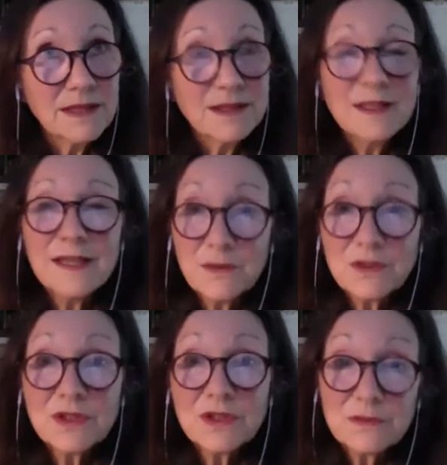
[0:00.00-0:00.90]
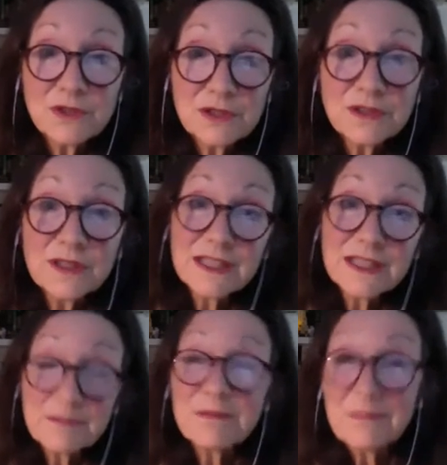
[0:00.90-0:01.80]
you know, to
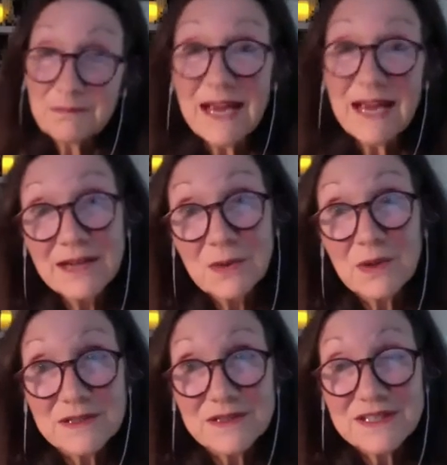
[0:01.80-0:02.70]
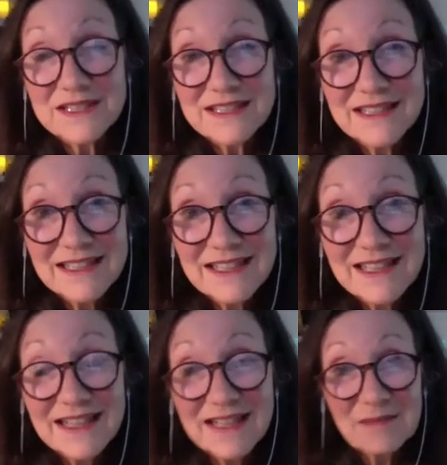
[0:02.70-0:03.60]
looking backwards
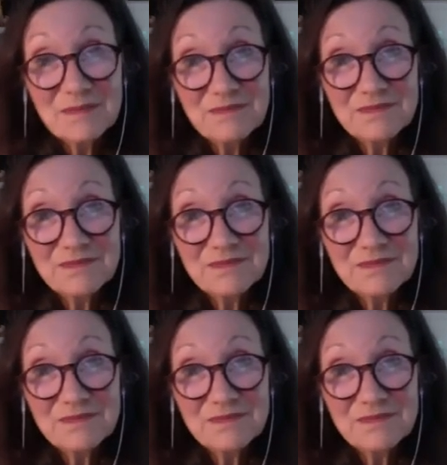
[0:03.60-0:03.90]
on